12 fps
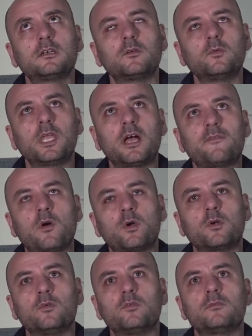we have our
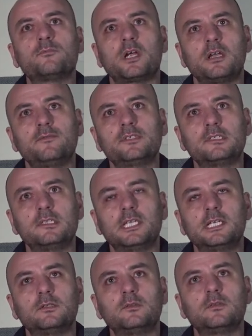own privacy.
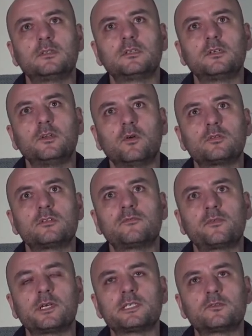That in order
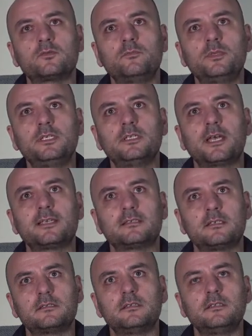for us to be as
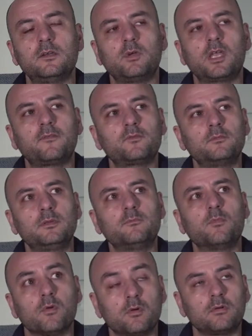Yazidi, we have to be
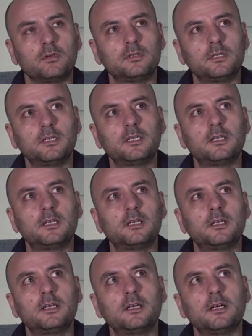born
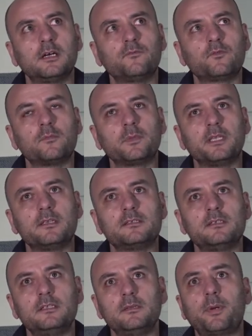uh, from a
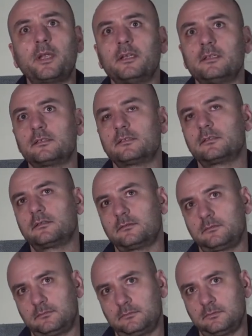Yazidi parents.
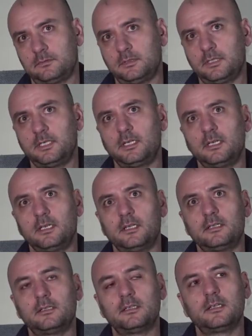
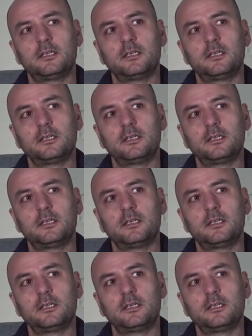And